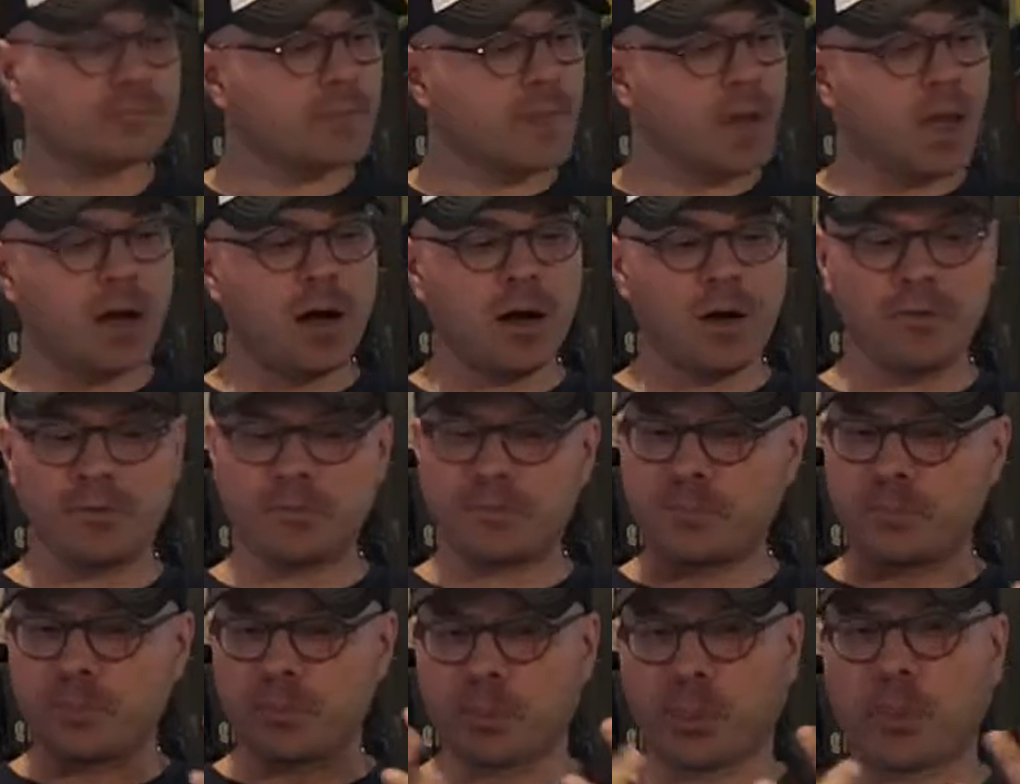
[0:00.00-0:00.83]

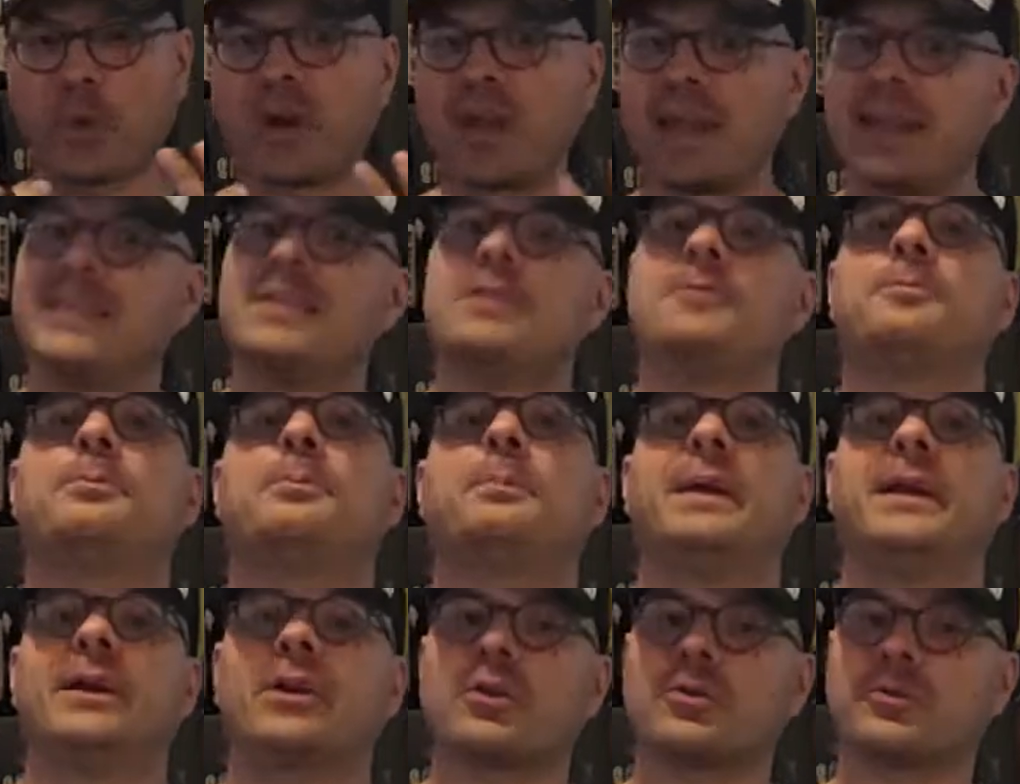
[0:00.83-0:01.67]
of bringing the
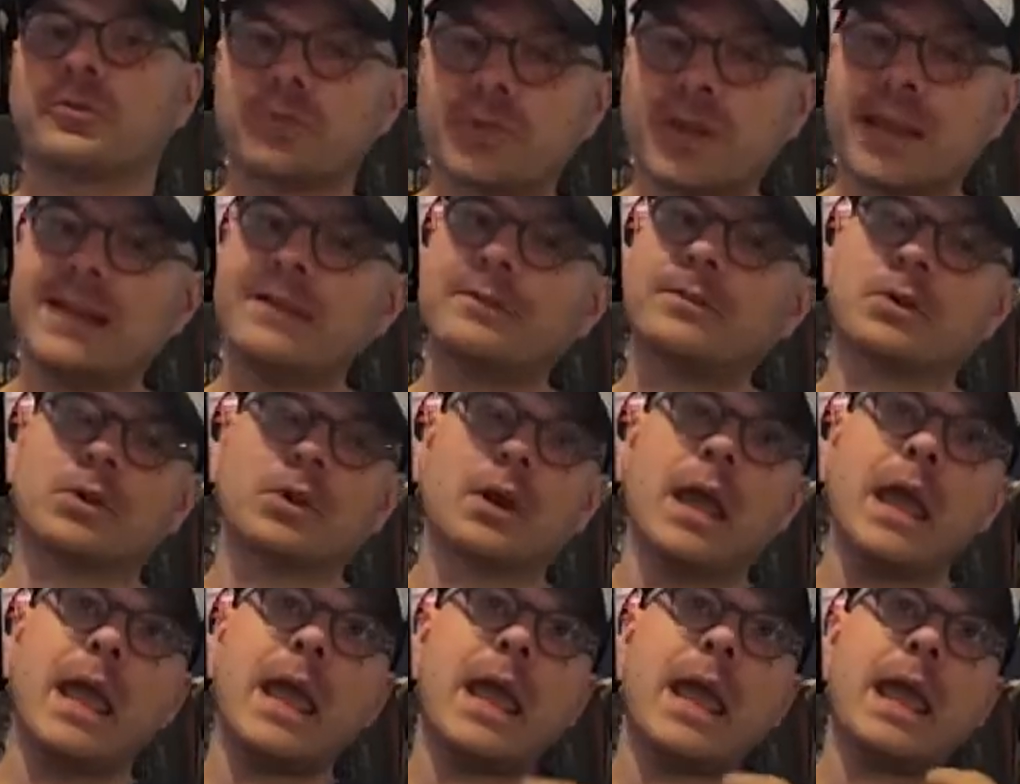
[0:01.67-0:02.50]
bigger flavor
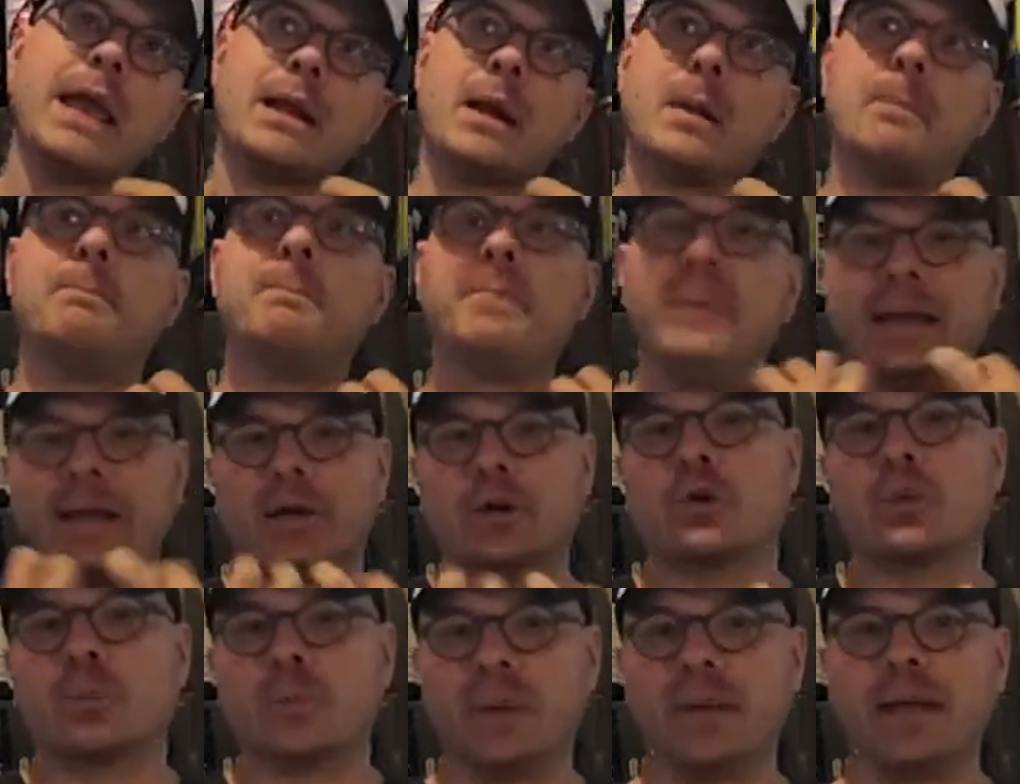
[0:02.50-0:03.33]
and a
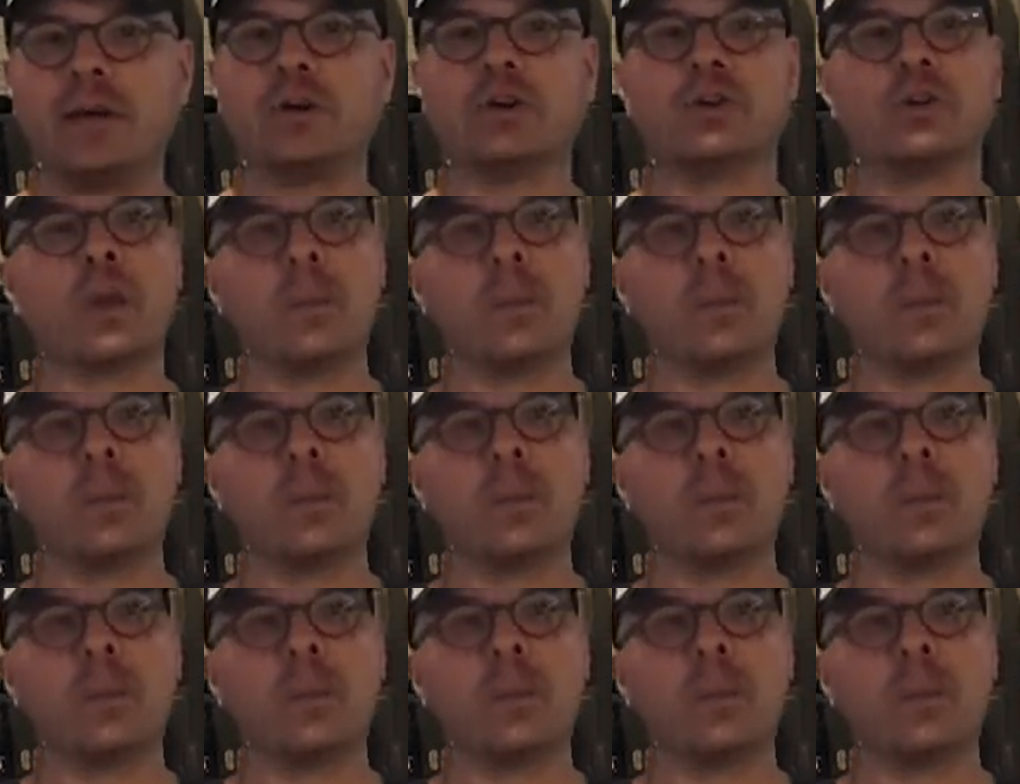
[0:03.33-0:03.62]
bigger beer.